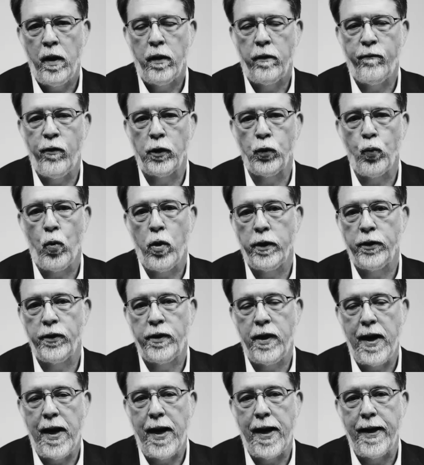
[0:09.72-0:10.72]
The first word is
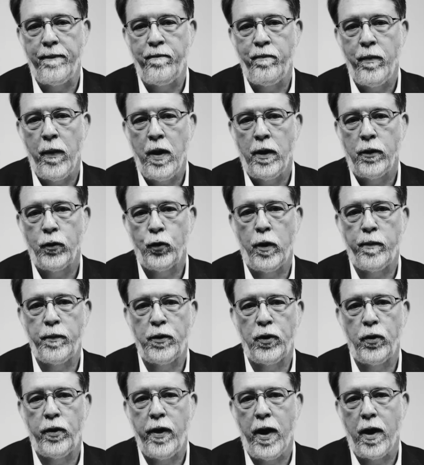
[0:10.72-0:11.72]
God.
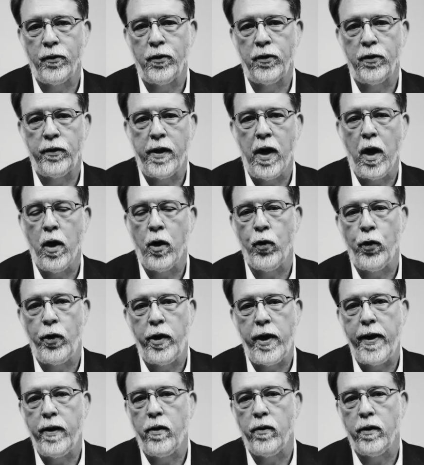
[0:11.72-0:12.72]
Scripture tells us that our
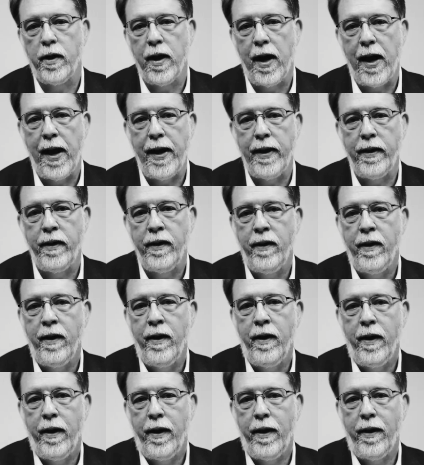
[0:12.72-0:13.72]
Creator God
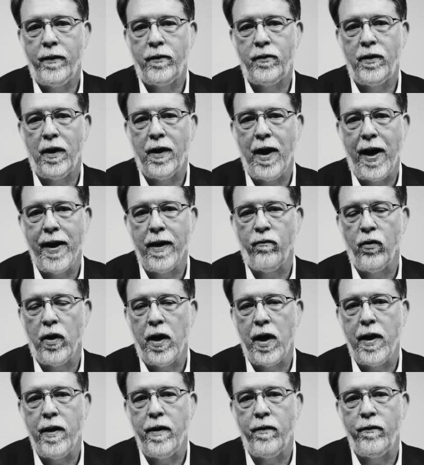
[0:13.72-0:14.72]
is a God of
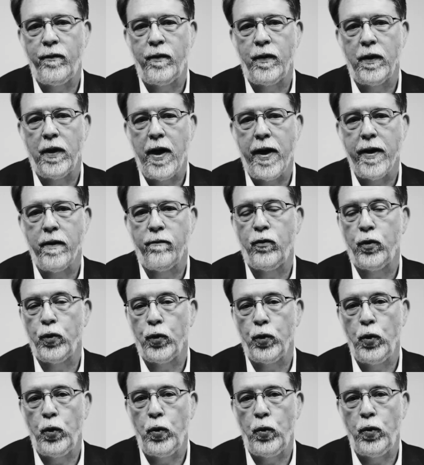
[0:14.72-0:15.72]
love, a God of
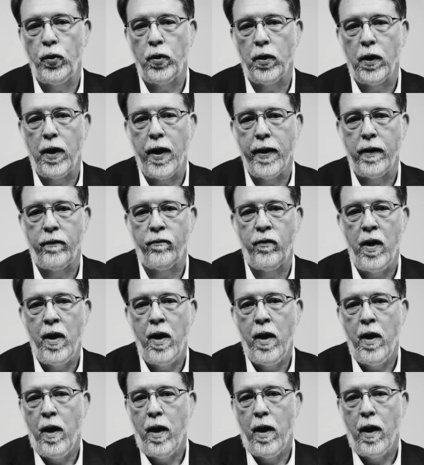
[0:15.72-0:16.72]
truth, a God of,
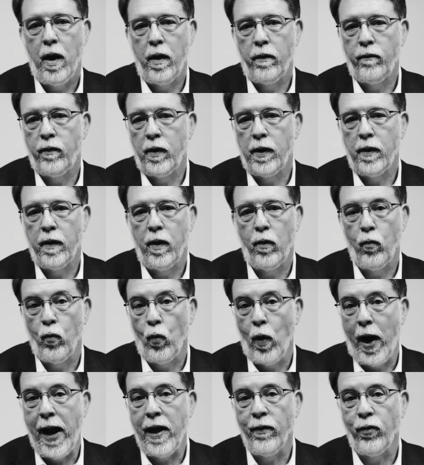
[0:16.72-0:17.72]
of uh,
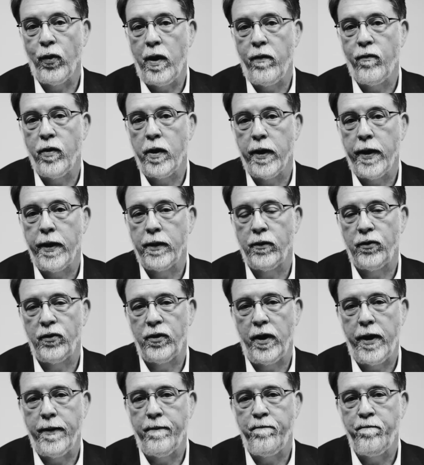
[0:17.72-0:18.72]
wrath even against
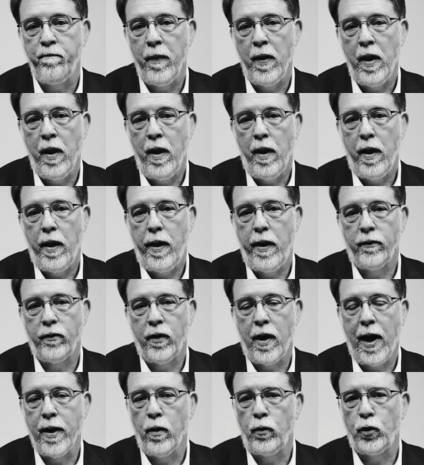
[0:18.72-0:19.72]
sin. He is a
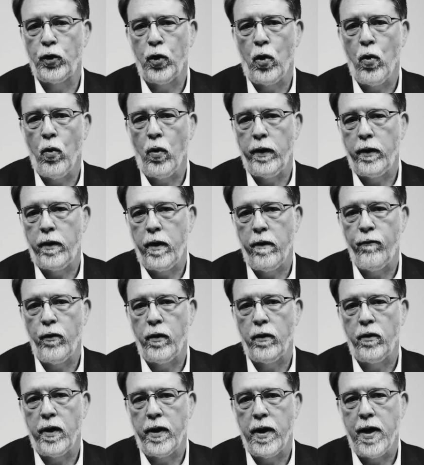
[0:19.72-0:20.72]
God who's totally
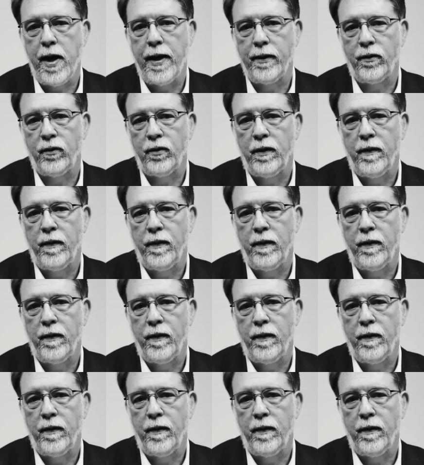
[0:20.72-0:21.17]
different than us.